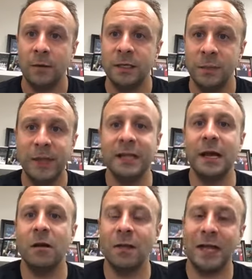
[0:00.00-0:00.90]
to be
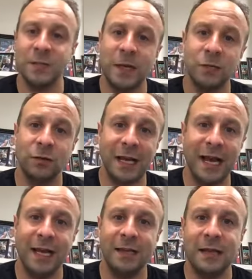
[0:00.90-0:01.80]
there on that special
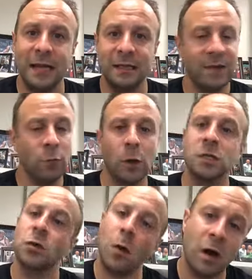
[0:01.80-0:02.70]
day that they've worked
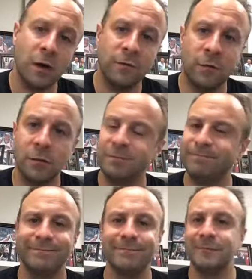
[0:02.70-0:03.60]
so hard for,
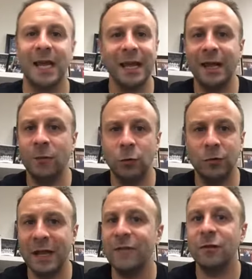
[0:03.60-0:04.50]
it will
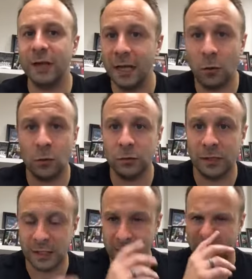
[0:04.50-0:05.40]
never get old.
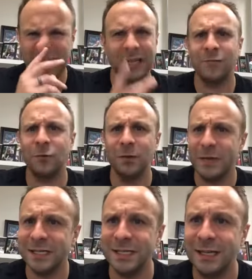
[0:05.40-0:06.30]
I think I've only
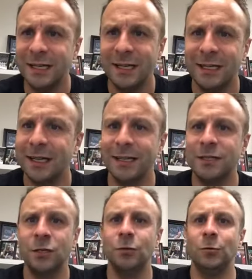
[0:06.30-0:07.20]
missed like
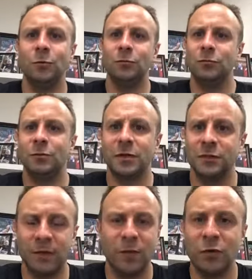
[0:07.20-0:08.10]
2 or
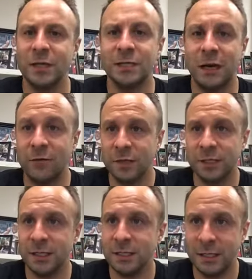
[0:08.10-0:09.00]
3 press
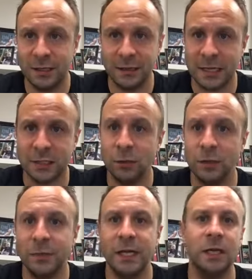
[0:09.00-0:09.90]
conferences, and that's
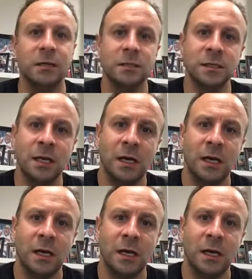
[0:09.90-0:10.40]
only because